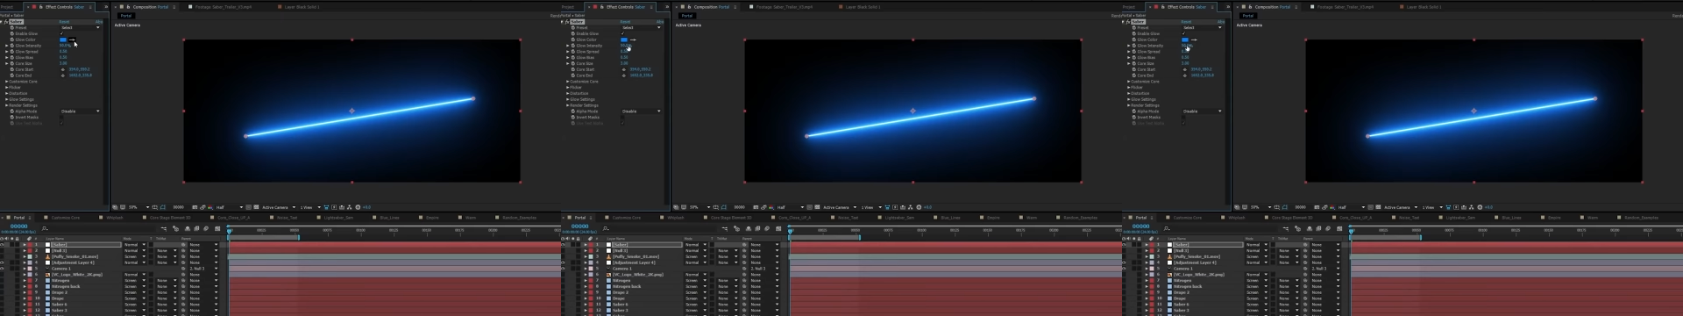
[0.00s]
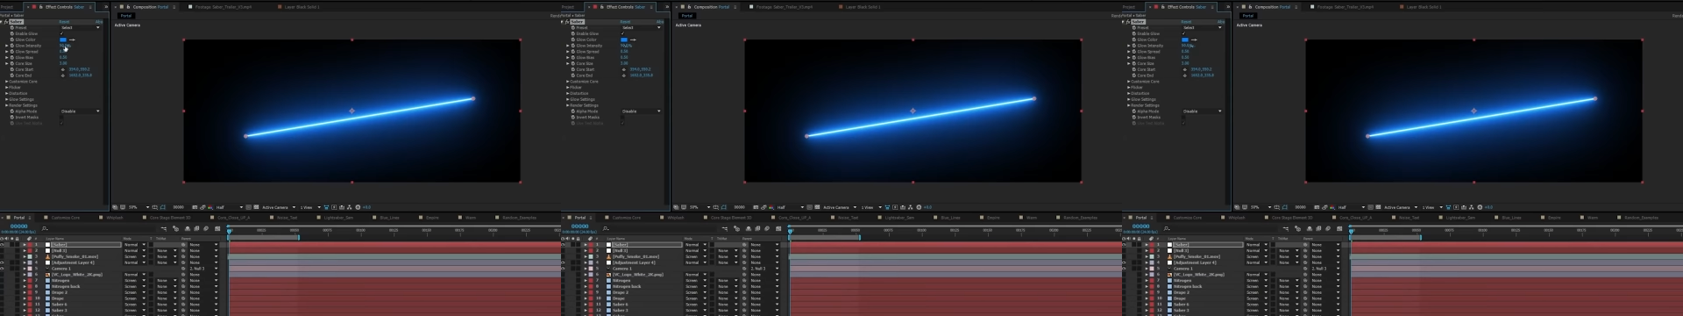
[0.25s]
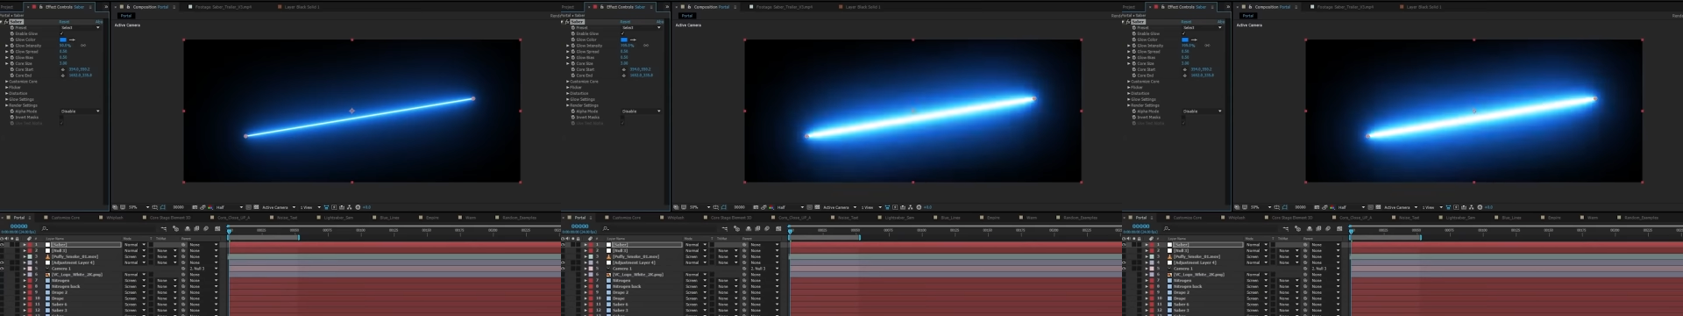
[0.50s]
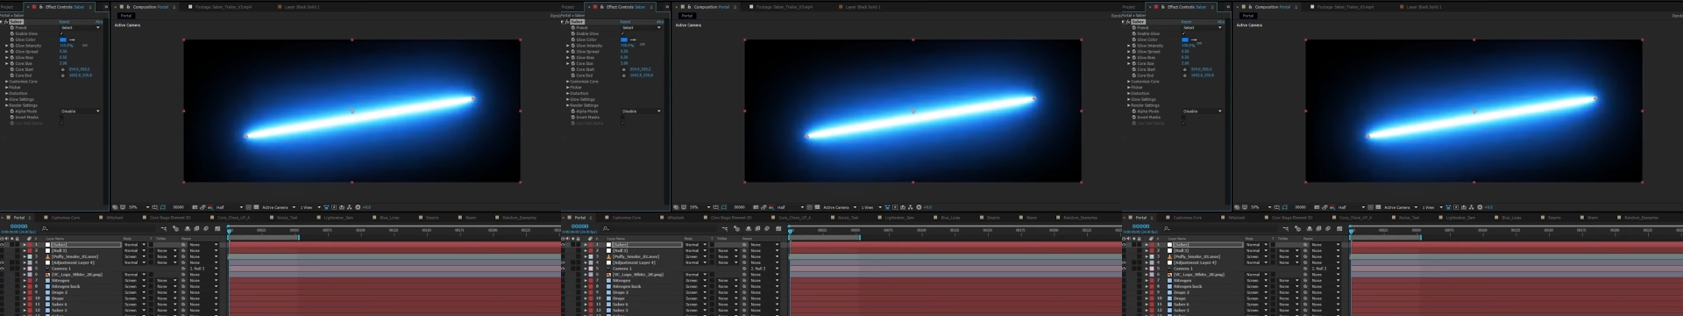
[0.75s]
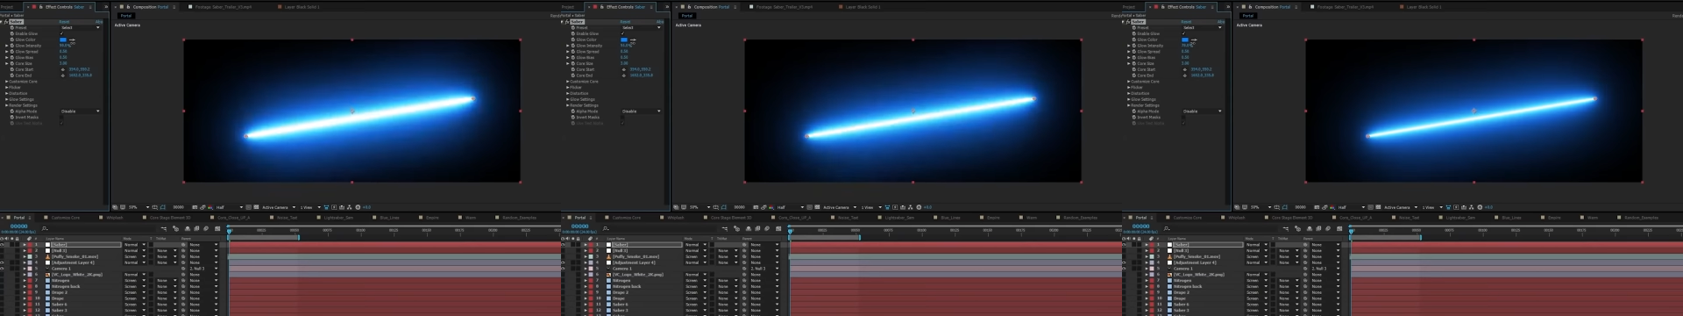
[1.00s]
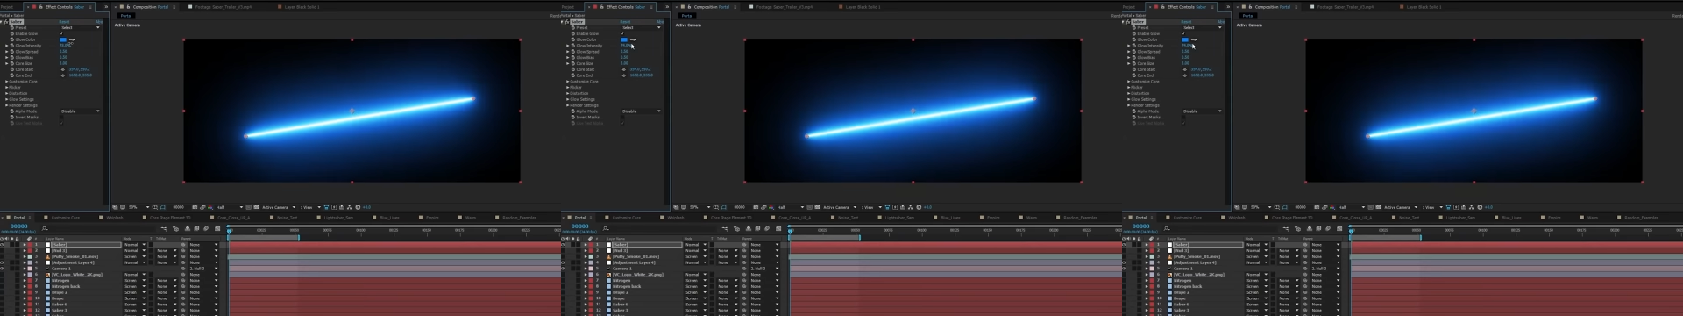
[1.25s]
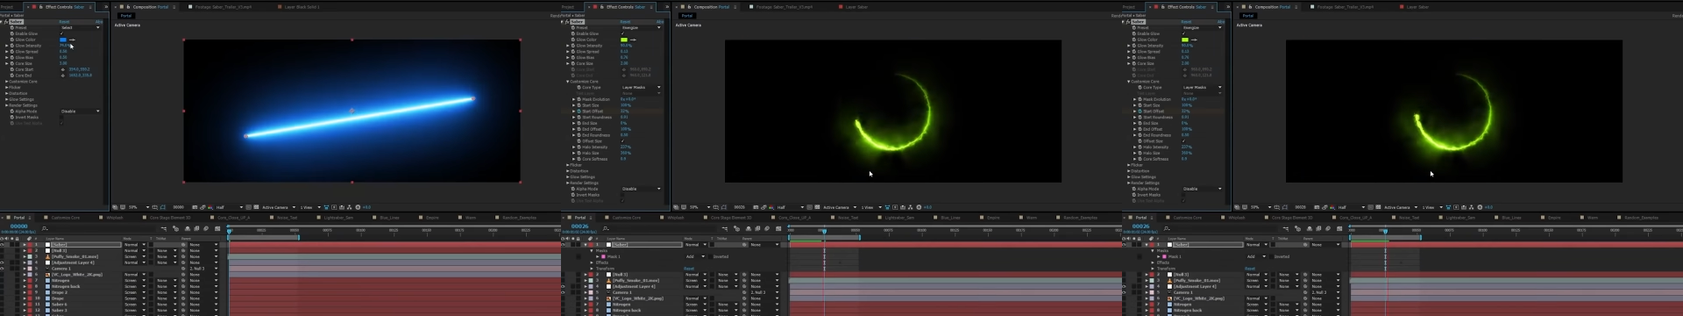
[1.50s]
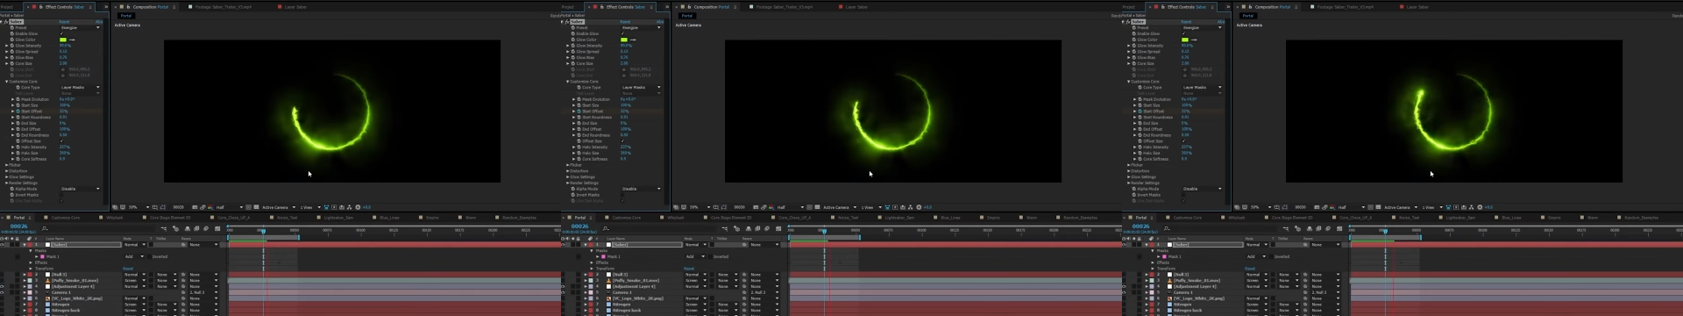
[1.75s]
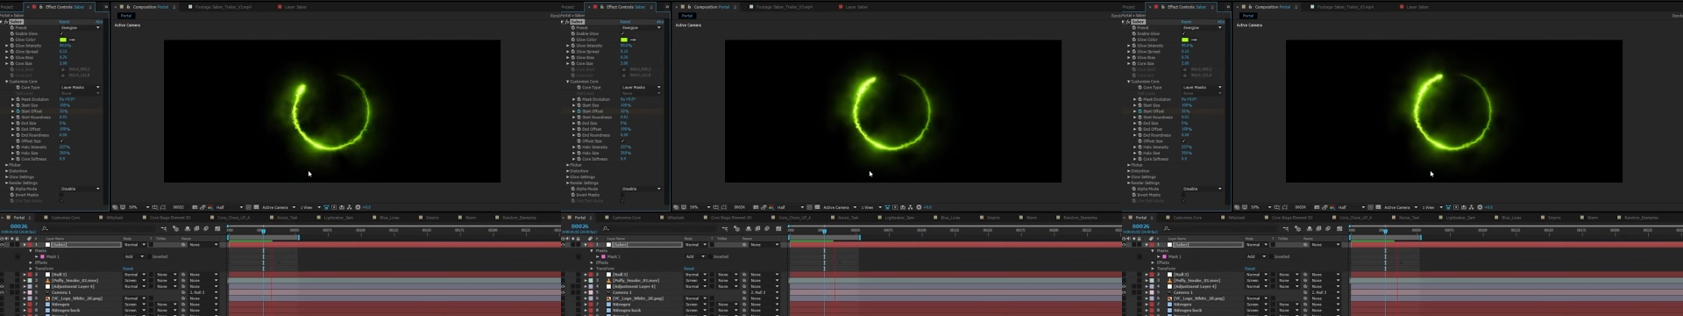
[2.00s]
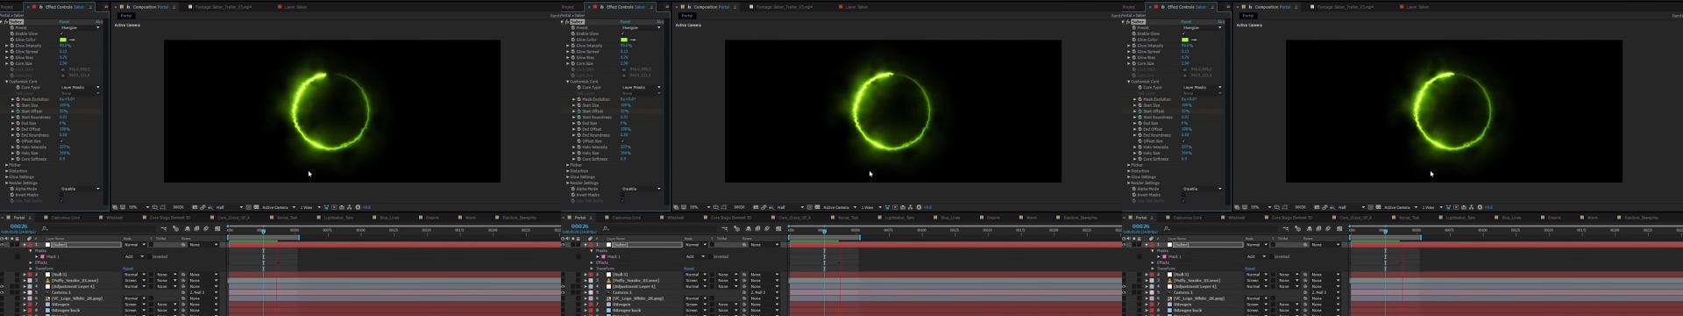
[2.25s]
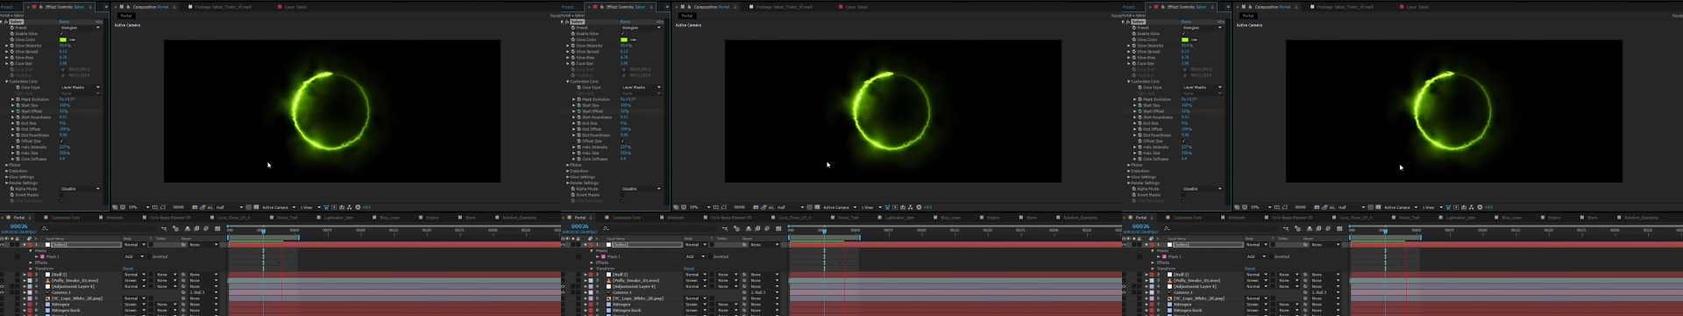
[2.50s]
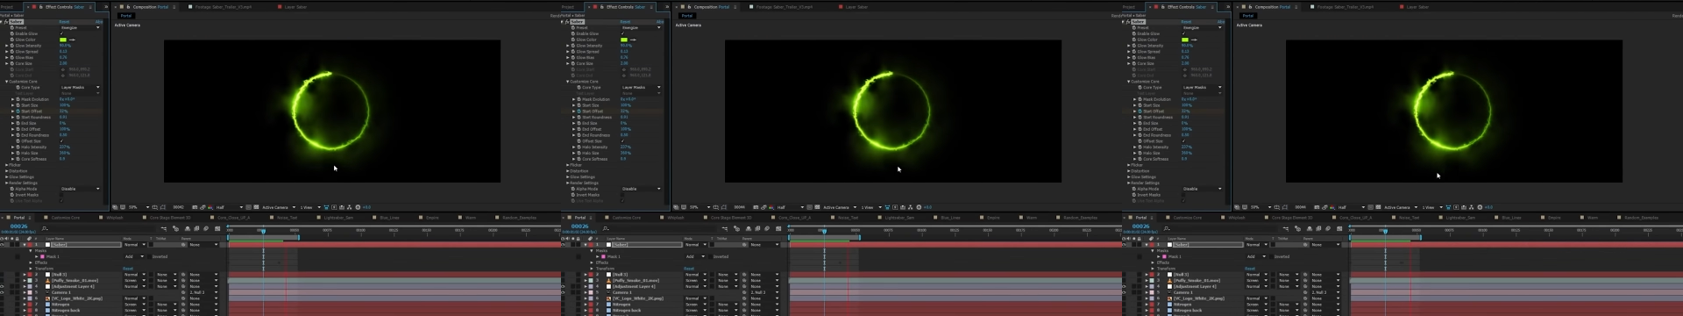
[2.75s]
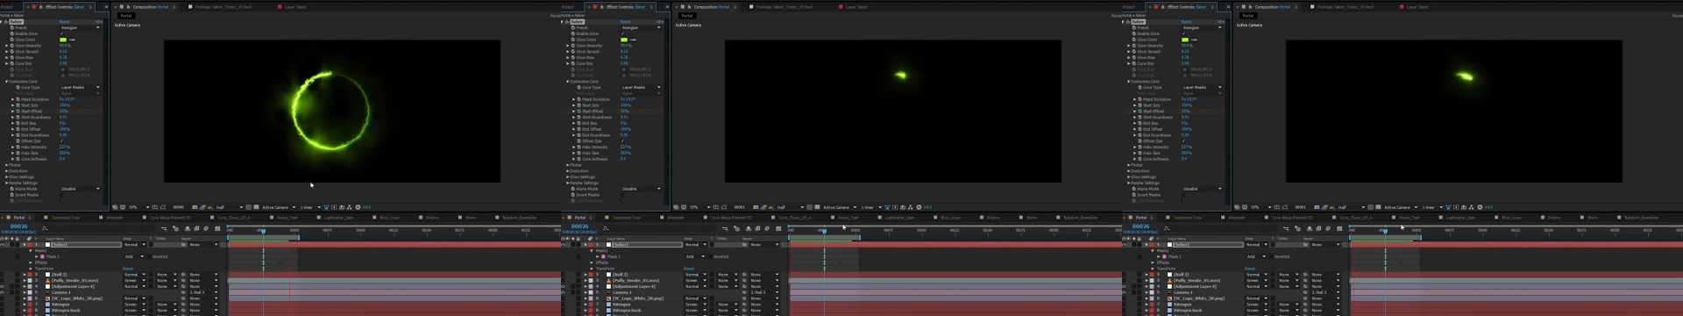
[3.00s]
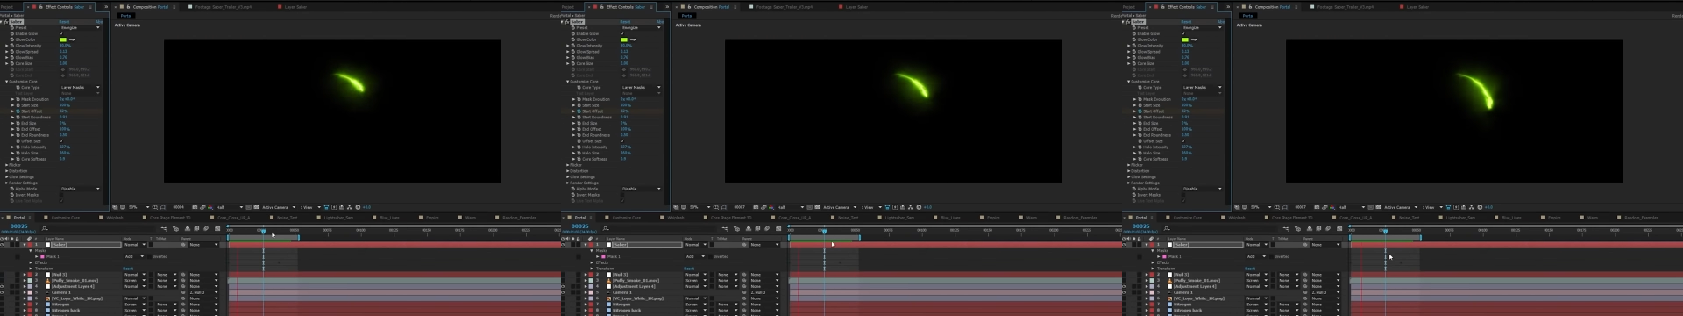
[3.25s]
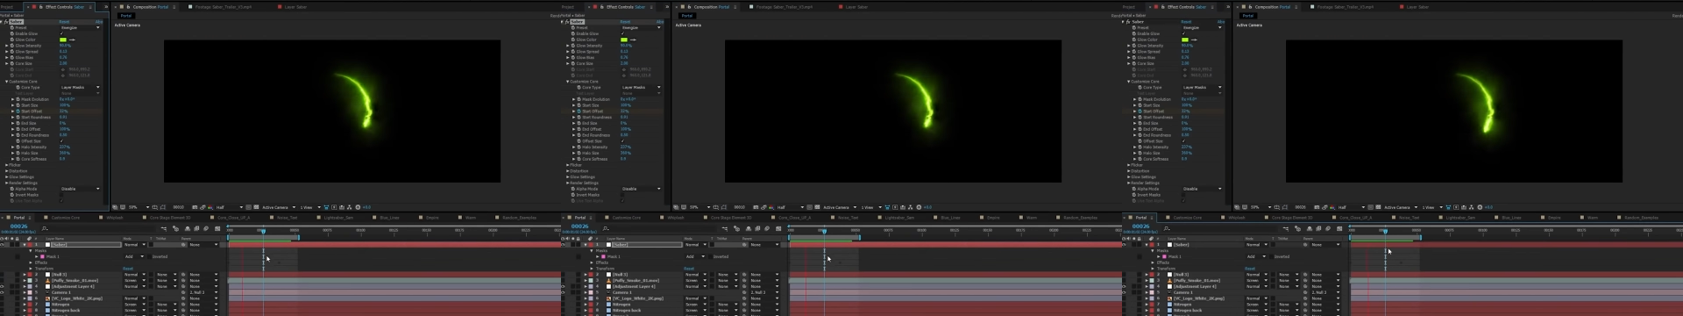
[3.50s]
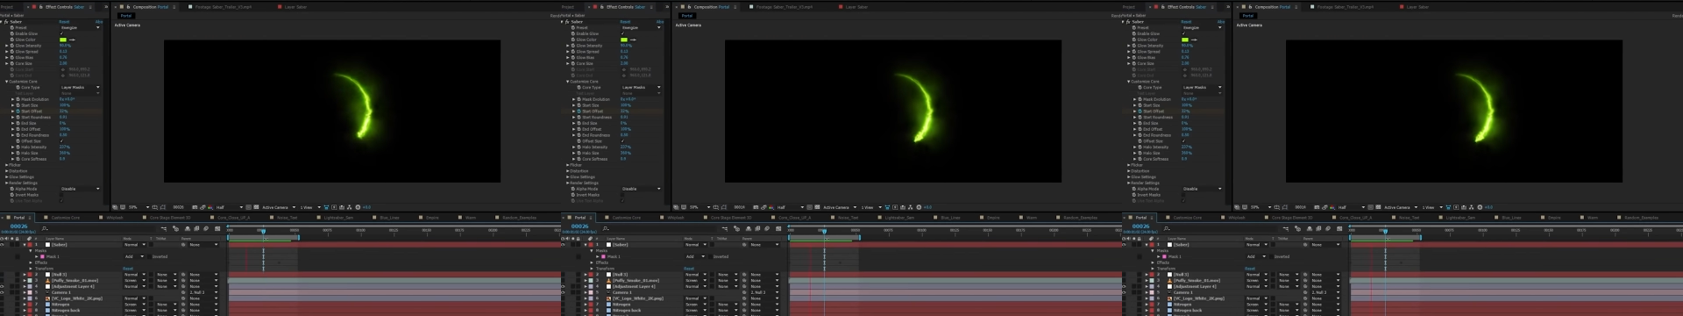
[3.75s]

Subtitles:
(no speaker visible)